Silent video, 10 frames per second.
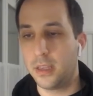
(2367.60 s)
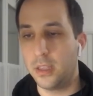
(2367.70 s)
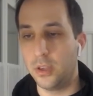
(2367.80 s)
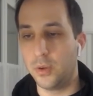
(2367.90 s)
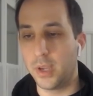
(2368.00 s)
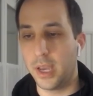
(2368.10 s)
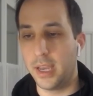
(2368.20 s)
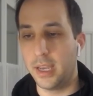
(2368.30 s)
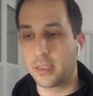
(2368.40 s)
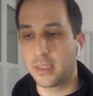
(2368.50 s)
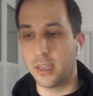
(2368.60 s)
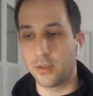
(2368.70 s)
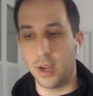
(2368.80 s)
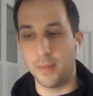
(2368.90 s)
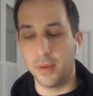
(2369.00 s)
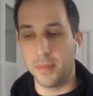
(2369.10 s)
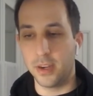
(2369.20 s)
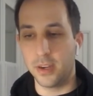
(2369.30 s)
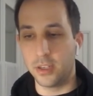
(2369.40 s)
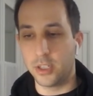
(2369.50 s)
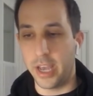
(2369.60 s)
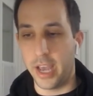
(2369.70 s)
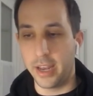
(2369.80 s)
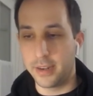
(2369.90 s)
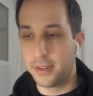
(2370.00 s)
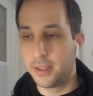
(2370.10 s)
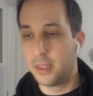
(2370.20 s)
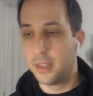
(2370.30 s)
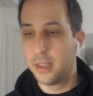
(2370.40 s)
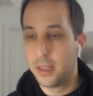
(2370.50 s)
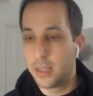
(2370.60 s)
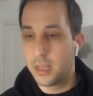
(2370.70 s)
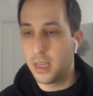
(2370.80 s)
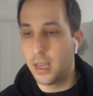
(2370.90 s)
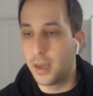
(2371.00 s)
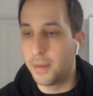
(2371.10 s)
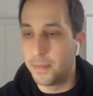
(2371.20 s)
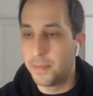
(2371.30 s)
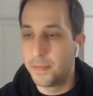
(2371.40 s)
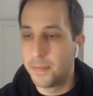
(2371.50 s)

you guys can drop them here in the chat. Um,